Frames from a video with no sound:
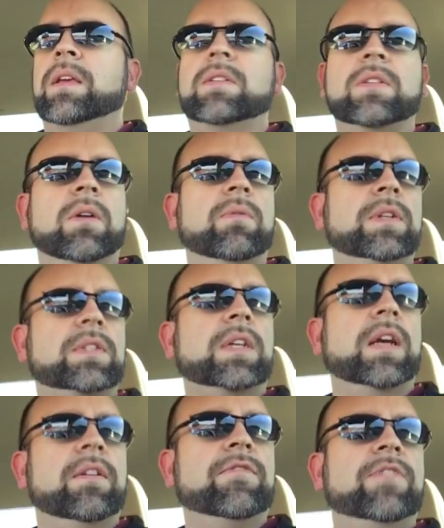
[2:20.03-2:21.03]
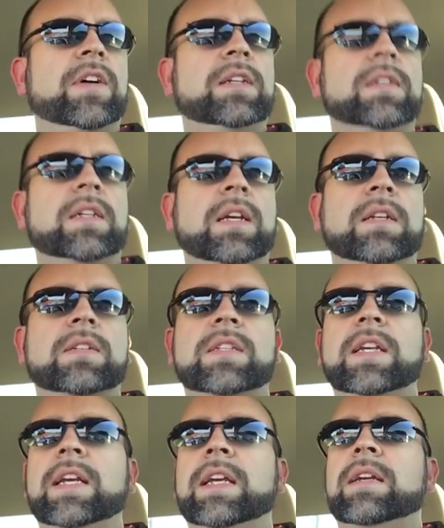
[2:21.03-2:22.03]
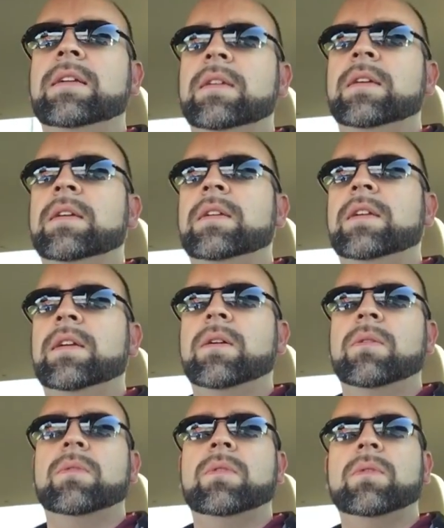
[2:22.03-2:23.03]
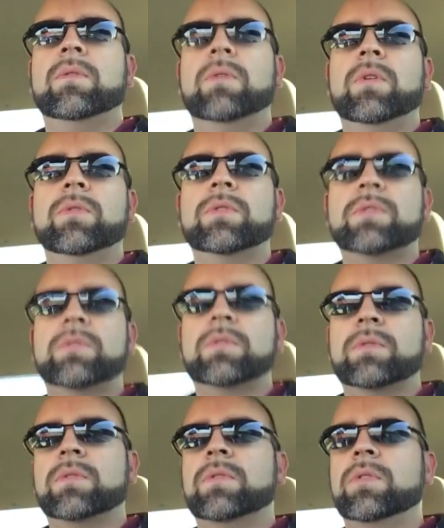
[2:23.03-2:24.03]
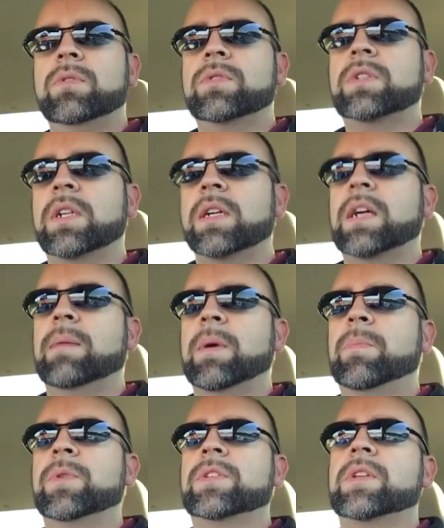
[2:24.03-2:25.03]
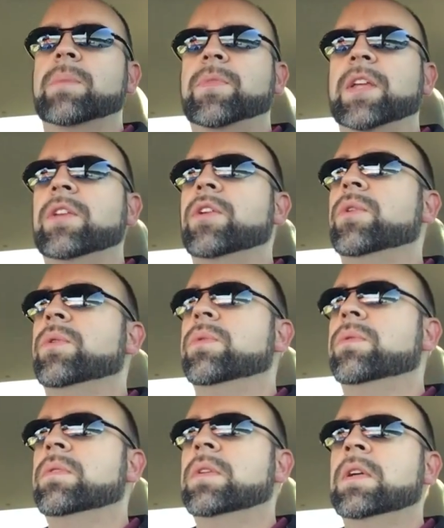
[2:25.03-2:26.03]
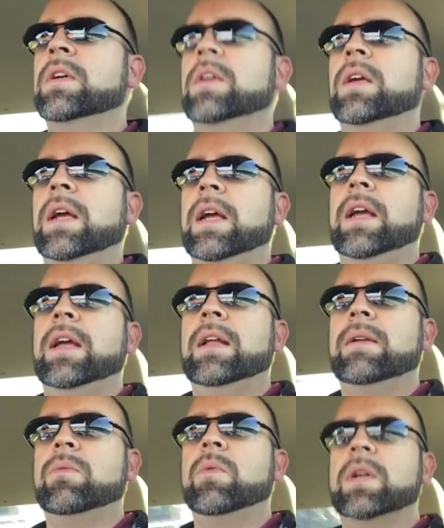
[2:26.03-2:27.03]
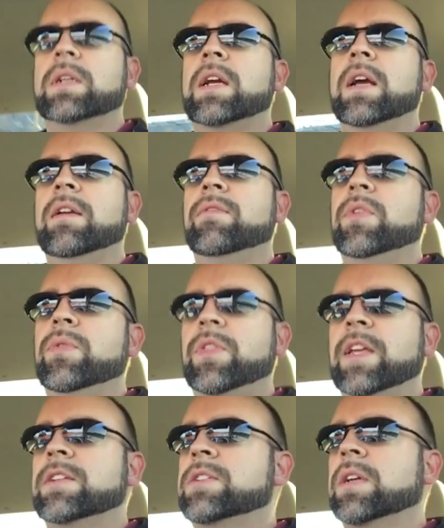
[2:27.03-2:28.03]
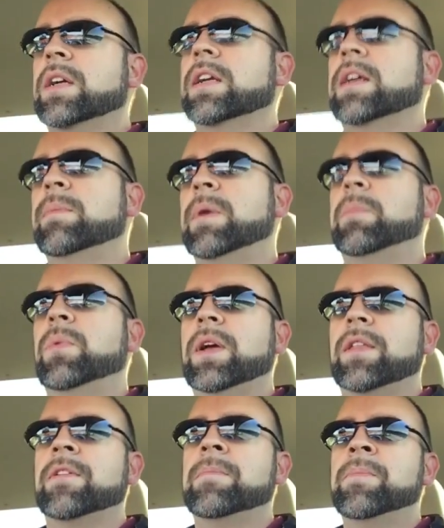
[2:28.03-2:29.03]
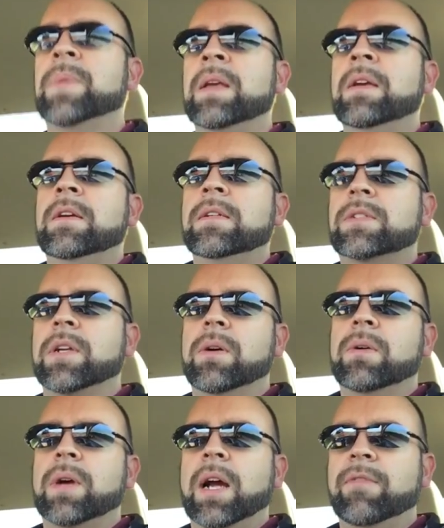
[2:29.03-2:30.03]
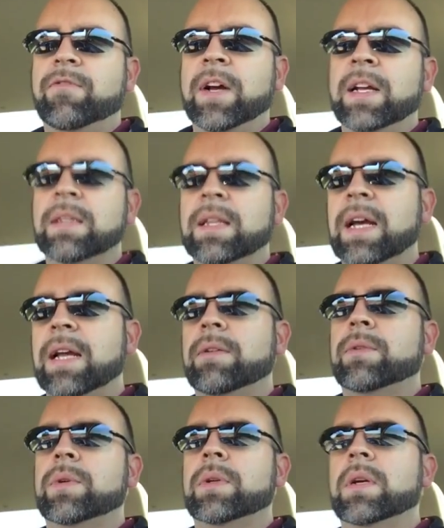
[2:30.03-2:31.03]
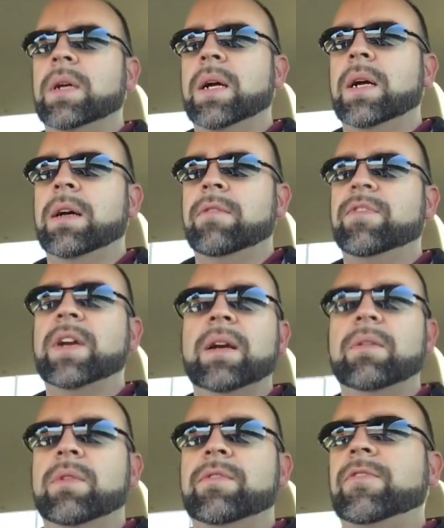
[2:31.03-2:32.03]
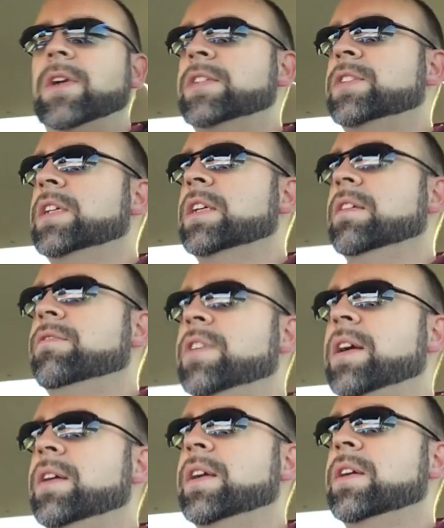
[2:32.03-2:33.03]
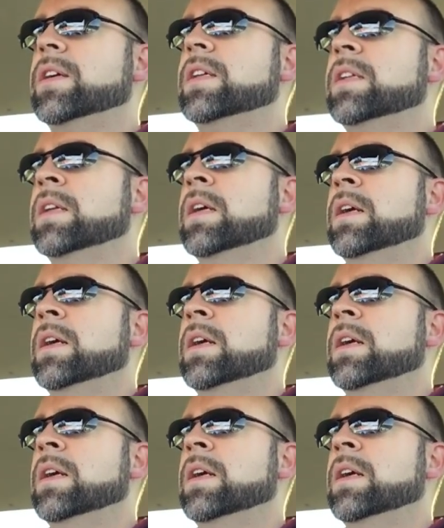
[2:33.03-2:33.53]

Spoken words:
It's always kind of fun to kind of see, who's going to come up with something new, and what kind of new things they're going to come up with. So I find that very refreshing and very good.